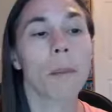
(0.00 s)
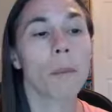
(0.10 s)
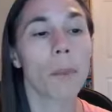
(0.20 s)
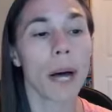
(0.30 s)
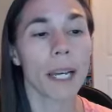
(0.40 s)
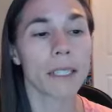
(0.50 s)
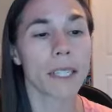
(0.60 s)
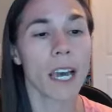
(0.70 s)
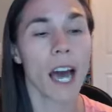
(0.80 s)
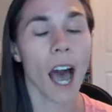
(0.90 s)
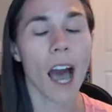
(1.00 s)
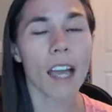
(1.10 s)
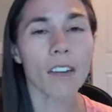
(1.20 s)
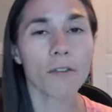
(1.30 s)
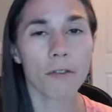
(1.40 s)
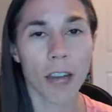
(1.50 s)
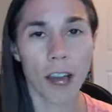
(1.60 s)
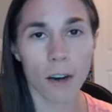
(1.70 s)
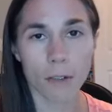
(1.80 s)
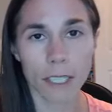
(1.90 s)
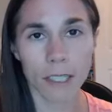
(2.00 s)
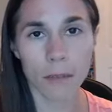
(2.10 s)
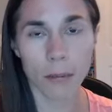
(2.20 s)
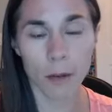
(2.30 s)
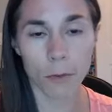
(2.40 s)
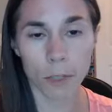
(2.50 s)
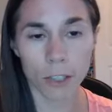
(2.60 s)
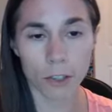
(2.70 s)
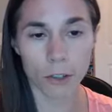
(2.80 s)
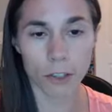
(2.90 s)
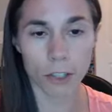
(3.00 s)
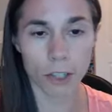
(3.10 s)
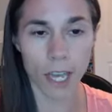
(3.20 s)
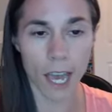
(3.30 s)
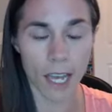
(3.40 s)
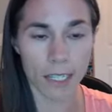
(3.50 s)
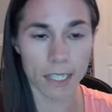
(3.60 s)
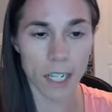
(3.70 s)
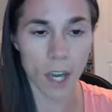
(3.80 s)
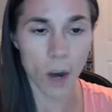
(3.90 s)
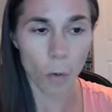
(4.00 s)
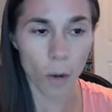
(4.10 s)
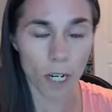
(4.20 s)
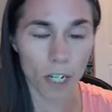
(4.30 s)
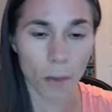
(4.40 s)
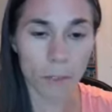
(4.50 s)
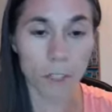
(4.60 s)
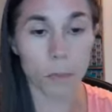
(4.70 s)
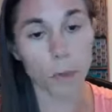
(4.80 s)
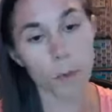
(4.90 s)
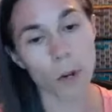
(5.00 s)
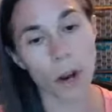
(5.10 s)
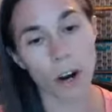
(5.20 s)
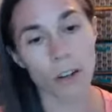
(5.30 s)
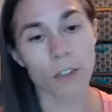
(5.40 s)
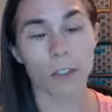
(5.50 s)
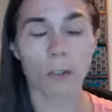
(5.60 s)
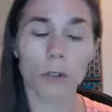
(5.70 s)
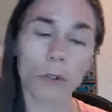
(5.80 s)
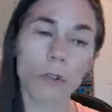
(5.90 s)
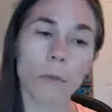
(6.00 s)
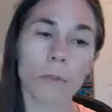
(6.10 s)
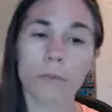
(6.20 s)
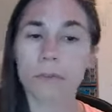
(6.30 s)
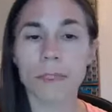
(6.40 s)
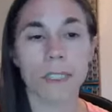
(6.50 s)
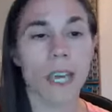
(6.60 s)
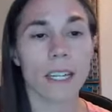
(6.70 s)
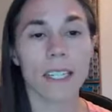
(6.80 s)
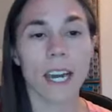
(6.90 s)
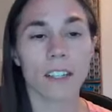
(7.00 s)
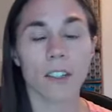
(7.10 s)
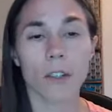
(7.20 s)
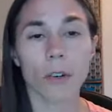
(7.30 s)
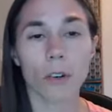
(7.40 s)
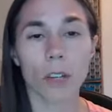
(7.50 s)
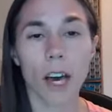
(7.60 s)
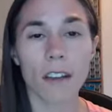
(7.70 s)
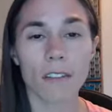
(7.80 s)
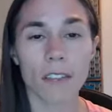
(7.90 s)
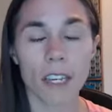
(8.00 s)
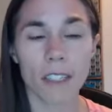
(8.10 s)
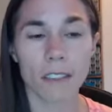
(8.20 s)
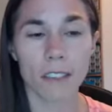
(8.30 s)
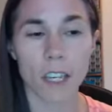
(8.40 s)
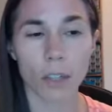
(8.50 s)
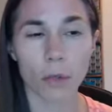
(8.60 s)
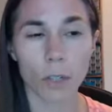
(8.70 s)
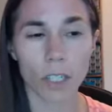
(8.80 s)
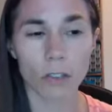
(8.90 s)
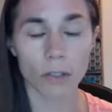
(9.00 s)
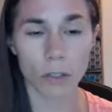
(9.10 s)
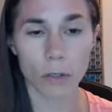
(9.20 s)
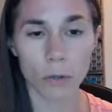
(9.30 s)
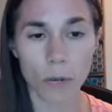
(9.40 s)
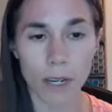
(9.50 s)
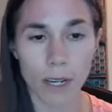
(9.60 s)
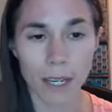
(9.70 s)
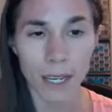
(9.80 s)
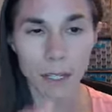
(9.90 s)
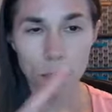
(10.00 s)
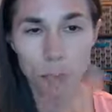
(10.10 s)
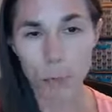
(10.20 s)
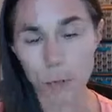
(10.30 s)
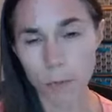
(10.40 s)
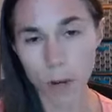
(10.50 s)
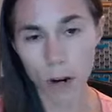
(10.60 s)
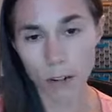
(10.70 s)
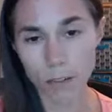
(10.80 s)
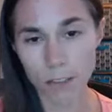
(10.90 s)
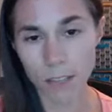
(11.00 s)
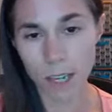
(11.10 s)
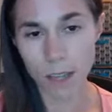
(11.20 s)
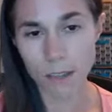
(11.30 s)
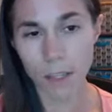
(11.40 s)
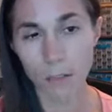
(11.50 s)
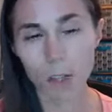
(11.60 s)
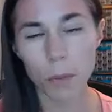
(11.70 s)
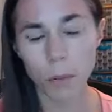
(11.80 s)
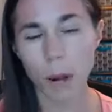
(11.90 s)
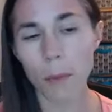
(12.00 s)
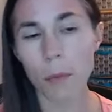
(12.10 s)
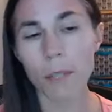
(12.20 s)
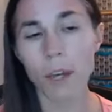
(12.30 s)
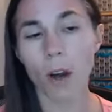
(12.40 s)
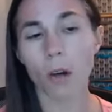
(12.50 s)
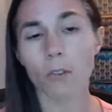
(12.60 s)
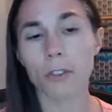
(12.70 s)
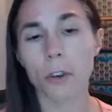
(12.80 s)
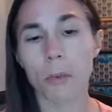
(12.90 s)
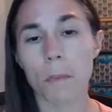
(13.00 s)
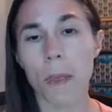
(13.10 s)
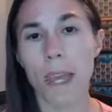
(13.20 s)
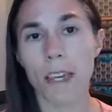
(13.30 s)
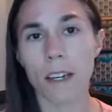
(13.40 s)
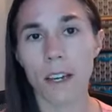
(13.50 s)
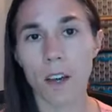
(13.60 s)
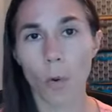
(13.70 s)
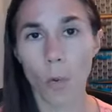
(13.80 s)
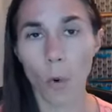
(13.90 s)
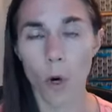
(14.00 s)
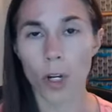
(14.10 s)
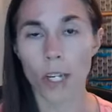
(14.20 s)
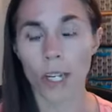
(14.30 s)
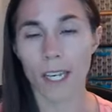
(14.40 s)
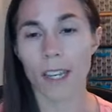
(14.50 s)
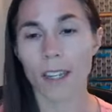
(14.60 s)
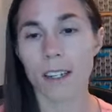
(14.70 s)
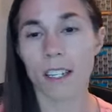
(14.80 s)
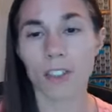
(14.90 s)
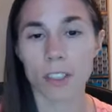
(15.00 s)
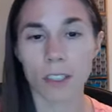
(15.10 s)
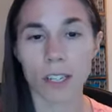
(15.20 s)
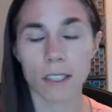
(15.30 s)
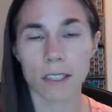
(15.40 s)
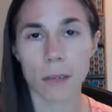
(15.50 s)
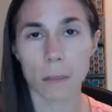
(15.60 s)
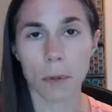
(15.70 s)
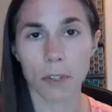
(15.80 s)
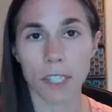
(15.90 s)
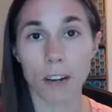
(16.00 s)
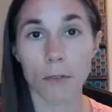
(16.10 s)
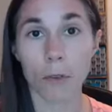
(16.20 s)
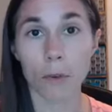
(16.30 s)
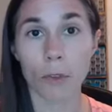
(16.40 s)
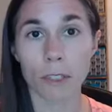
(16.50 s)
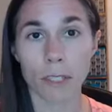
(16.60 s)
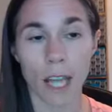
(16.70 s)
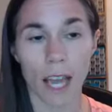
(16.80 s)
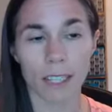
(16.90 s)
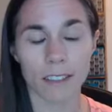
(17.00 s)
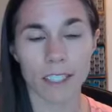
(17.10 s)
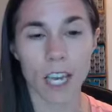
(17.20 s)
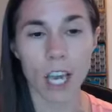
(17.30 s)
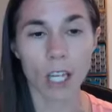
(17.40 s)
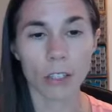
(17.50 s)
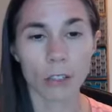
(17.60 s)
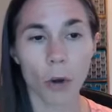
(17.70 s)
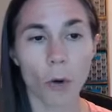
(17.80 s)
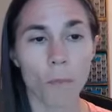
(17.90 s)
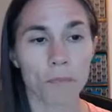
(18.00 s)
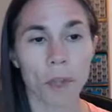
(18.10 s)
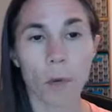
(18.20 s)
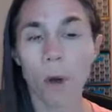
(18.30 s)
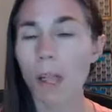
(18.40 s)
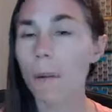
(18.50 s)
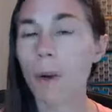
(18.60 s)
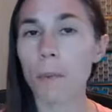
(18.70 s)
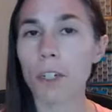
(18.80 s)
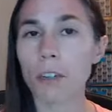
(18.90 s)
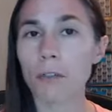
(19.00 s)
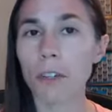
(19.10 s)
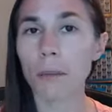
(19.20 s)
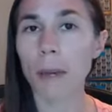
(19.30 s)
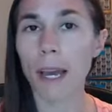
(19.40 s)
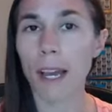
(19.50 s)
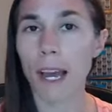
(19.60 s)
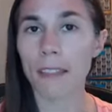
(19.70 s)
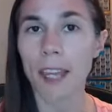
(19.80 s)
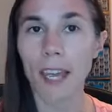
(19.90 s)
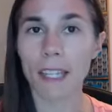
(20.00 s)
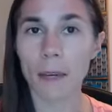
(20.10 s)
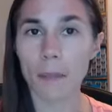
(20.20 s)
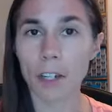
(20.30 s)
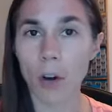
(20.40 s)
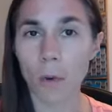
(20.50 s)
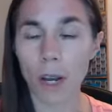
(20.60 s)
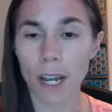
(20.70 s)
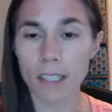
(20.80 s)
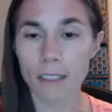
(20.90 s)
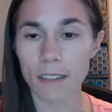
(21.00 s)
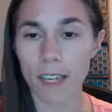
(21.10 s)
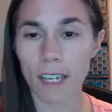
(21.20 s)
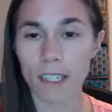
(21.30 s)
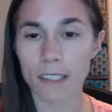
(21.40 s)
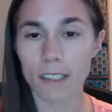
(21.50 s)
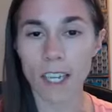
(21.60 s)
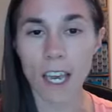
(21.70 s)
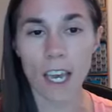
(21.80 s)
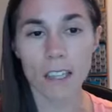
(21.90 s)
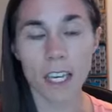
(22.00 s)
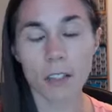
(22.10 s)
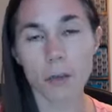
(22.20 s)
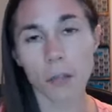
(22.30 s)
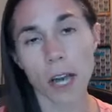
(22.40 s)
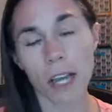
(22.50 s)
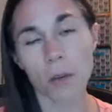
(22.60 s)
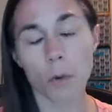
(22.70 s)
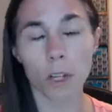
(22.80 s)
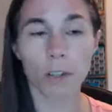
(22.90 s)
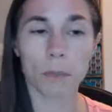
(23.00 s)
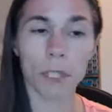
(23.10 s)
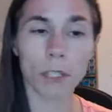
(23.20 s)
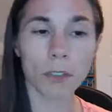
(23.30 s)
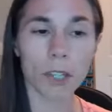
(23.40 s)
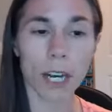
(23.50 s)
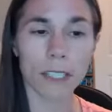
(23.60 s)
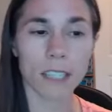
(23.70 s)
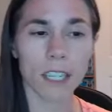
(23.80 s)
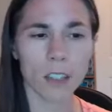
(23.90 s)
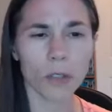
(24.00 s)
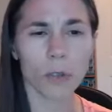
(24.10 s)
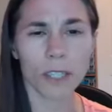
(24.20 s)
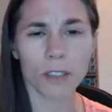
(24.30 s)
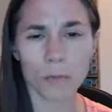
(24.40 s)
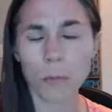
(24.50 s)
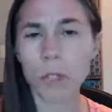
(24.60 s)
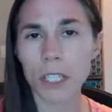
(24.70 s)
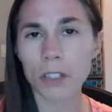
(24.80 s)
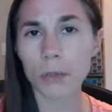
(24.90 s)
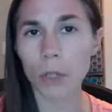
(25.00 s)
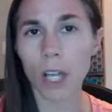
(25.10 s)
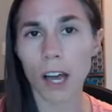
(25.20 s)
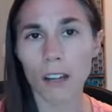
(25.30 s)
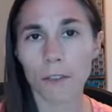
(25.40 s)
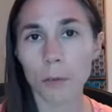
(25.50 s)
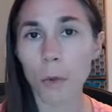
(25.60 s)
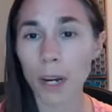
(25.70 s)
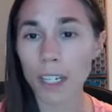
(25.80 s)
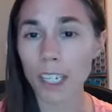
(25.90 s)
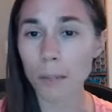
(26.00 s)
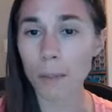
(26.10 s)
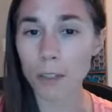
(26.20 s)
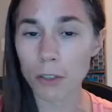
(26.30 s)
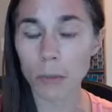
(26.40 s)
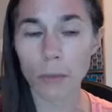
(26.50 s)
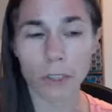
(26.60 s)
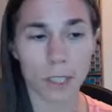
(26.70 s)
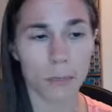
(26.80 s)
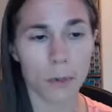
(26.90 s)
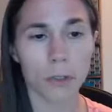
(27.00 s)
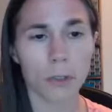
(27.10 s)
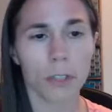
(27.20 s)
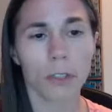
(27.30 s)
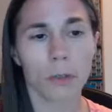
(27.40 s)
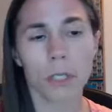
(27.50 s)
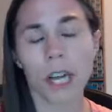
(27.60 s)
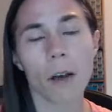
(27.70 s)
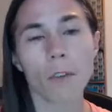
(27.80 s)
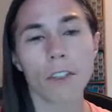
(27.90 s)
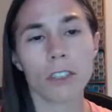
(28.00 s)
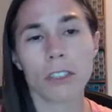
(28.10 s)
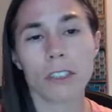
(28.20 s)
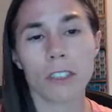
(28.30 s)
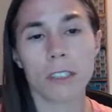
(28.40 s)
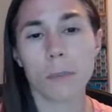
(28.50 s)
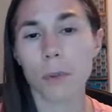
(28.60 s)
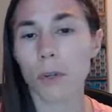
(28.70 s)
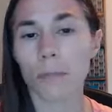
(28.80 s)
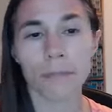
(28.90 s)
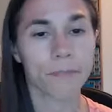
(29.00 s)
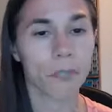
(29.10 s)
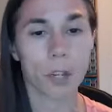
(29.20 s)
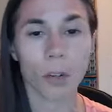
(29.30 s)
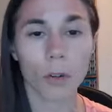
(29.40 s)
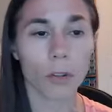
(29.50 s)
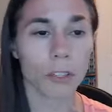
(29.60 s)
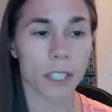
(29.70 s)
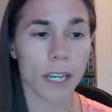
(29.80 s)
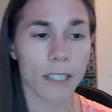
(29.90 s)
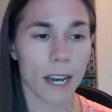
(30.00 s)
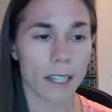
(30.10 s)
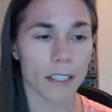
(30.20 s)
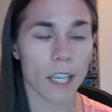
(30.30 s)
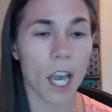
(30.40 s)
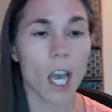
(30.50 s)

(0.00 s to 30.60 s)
But I have found in my research that when it comes to boom cards or Google slide decks, there are a lot of things that you can do in boom cards that you could probably also make work in just a simple set of Google Slides. So while I'm open to your feedback on that, let me know what kinds of things that you like, what you've been utilizing. You can really do a lot. If you want to keep it super simple, you can do a lot with just simple Google slide decks.